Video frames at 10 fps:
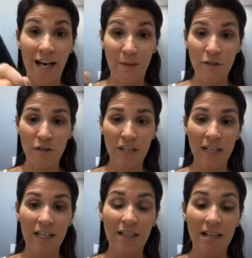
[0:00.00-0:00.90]
I'm just gonna
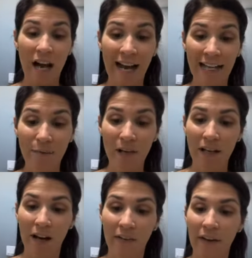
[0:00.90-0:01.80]
get a tiny
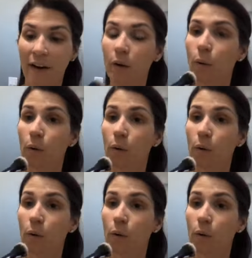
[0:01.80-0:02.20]
bit on there,